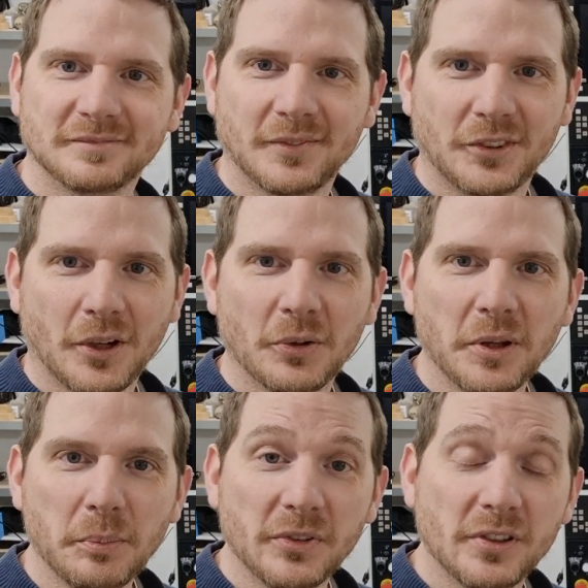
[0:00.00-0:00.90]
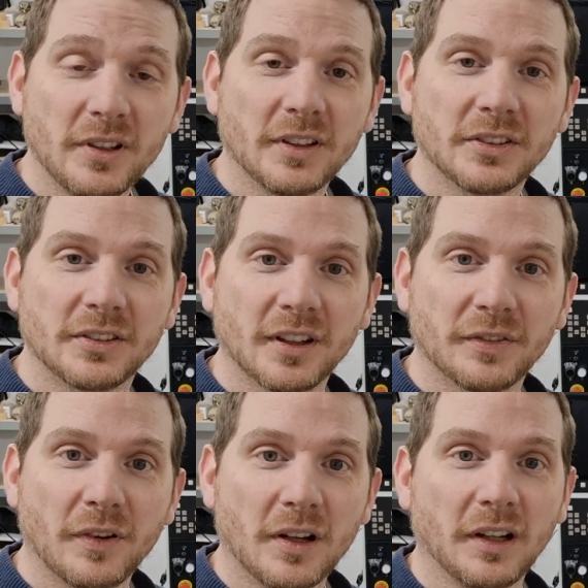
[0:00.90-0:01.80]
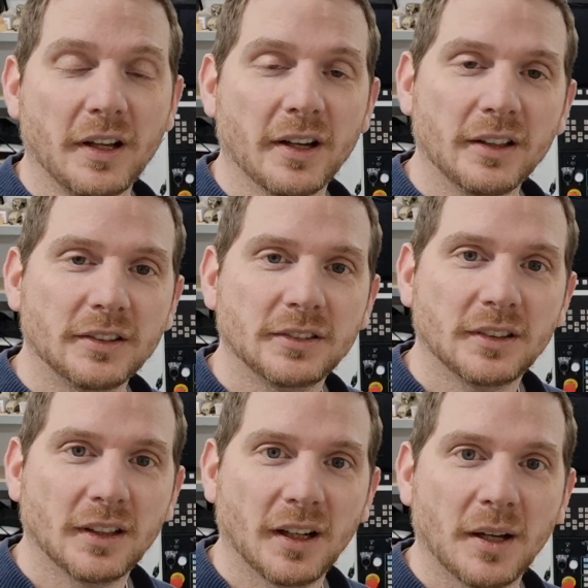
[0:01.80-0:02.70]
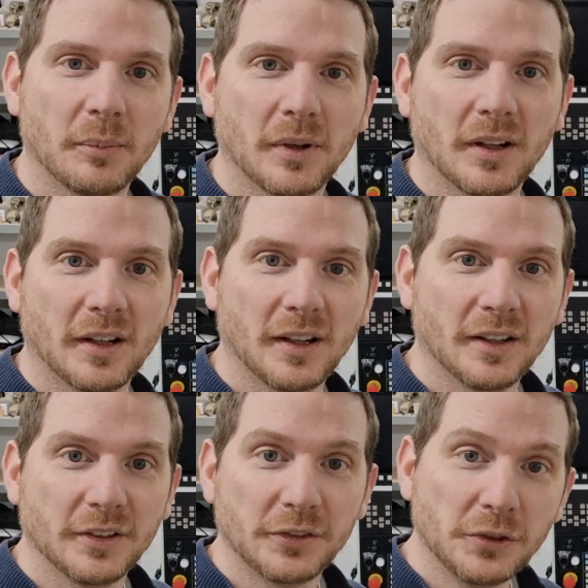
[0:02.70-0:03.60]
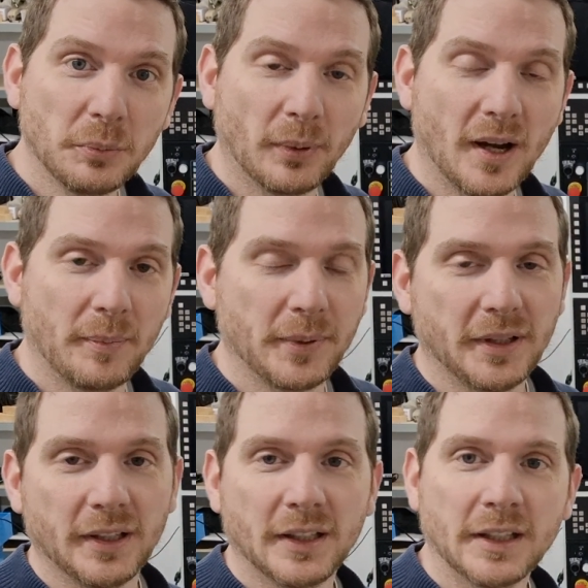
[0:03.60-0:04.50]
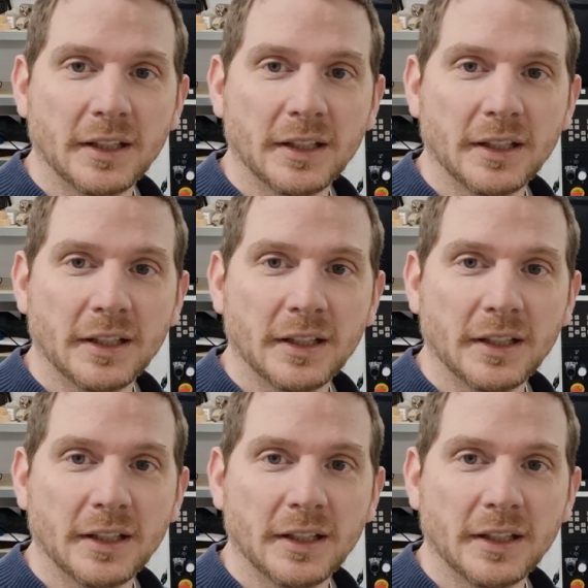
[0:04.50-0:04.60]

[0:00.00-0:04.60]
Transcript: So the machine is finally here. I'm super happy.